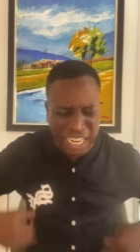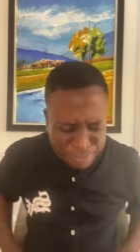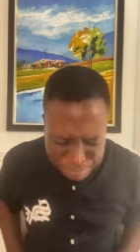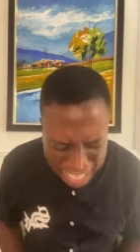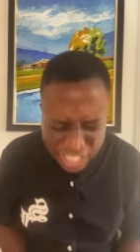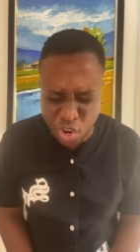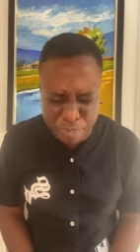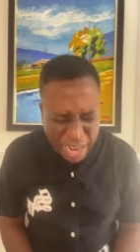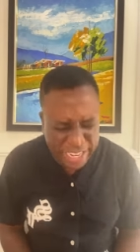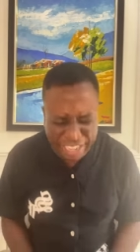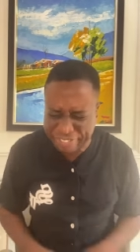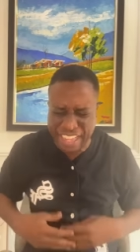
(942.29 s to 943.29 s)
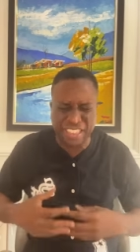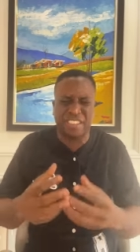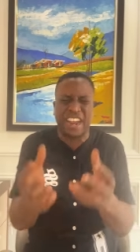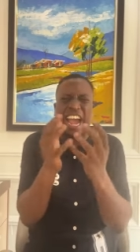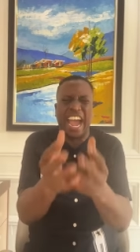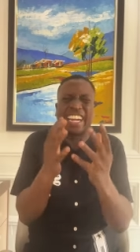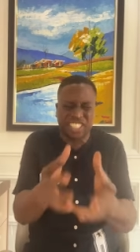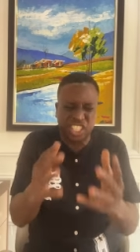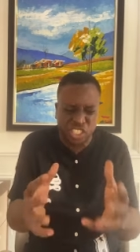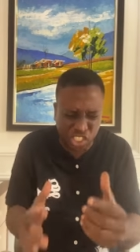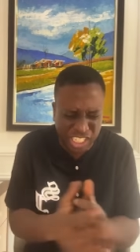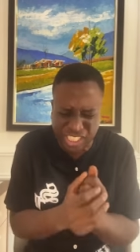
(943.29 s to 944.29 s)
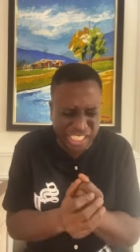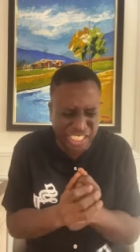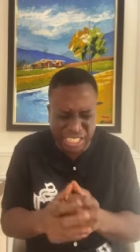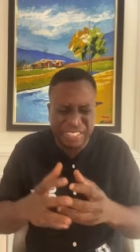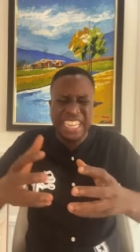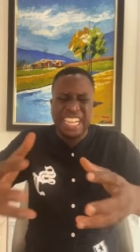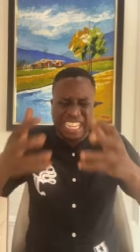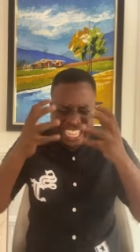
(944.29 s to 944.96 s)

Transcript: Father, I ask in Jesus' name,